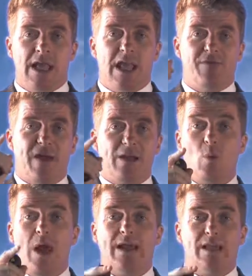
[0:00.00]
In fact,
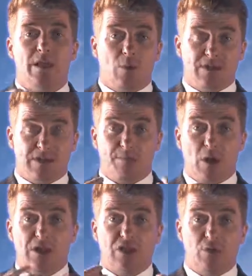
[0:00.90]
why? It's the
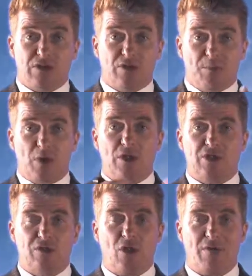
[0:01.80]
molecules are
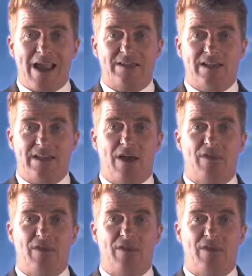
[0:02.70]
not reacting now.